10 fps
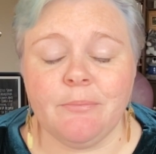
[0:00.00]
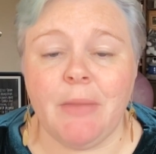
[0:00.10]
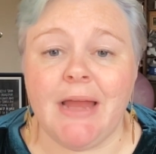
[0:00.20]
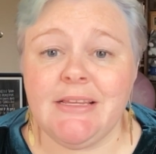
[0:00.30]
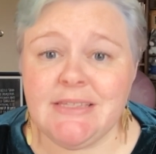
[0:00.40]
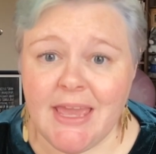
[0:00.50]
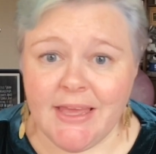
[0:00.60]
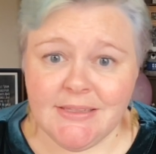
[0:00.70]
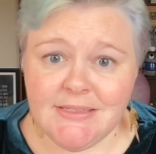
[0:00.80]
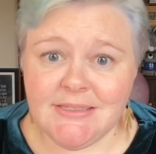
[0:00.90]
body
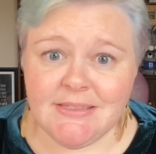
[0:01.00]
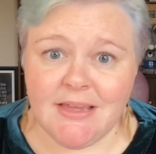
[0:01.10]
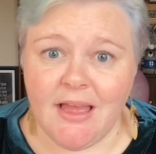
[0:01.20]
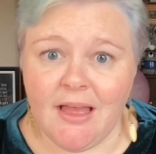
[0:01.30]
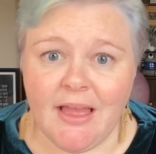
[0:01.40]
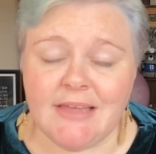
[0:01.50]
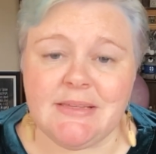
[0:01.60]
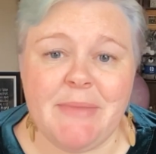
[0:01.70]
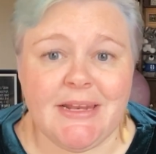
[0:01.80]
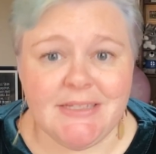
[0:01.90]
scans as
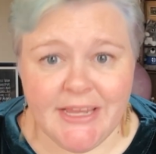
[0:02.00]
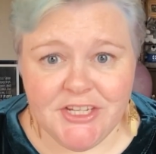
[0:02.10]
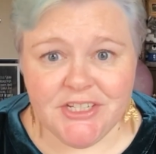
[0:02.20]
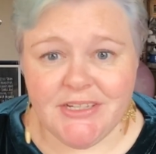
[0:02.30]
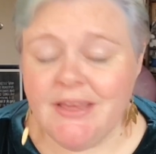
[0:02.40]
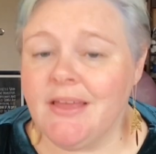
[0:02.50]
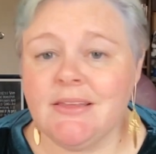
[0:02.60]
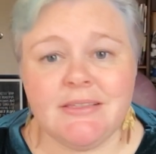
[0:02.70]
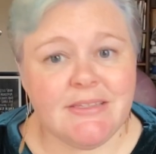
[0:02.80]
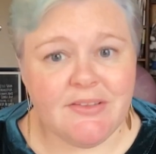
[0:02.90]
a meditation,
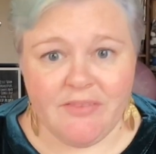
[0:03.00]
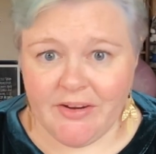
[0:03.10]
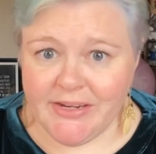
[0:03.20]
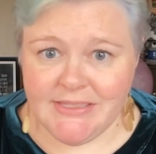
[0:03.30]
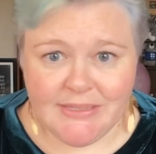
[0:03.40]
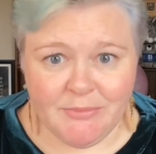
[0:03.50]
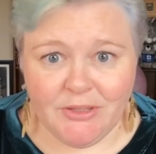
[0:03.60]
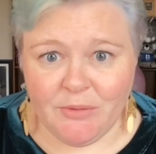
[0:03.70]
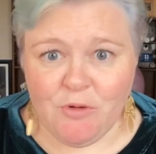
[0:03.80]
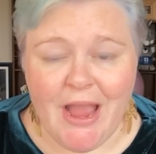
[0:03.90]
this is a very
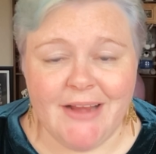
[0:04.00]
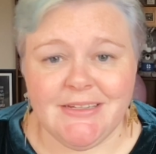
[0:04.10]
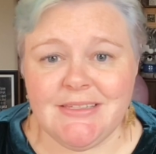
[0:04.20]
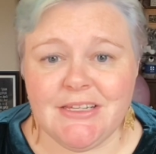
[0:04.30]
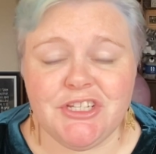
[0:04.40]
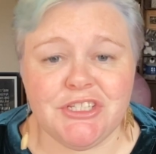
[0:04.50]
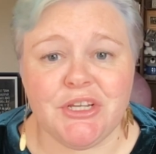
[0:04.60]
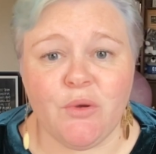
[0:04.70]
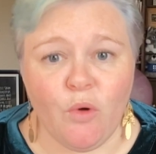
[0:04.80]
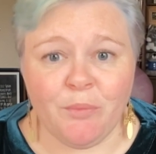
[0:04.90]
similar practice. It just
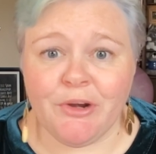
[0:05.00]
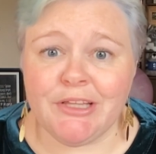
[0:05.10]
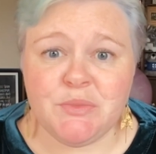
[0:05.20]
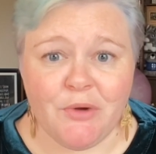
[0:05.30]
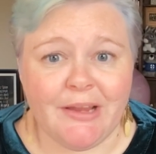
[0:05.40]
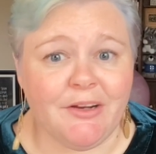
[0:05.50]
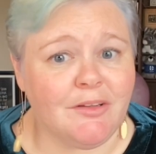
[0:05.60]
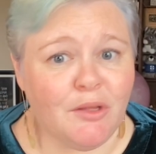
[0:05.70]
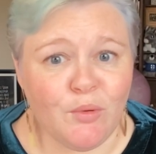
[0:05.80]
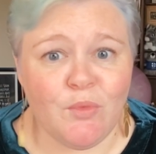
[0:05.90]
incorporates prayer a
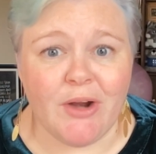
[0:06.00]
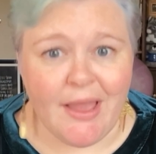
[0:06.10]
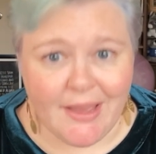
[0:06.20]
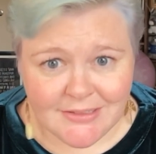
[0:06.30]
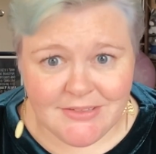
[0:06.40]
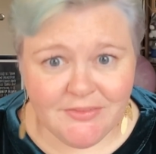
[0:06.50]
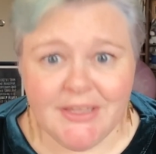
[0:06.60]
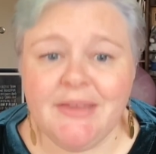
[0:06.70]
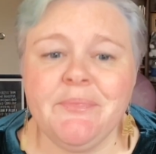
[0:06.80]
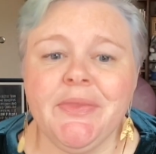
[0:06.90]
little more actively.